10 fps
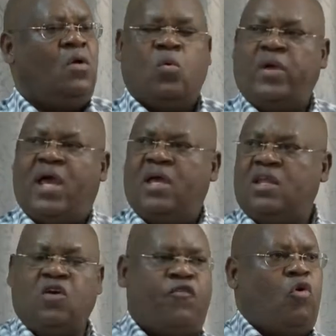we are
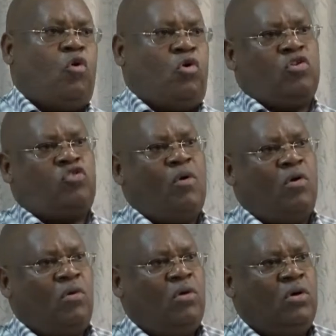heading for Koro
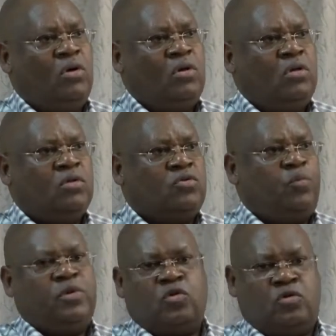tomorrow to,
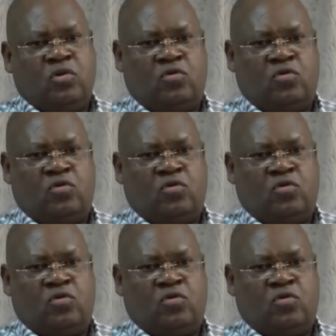to, to,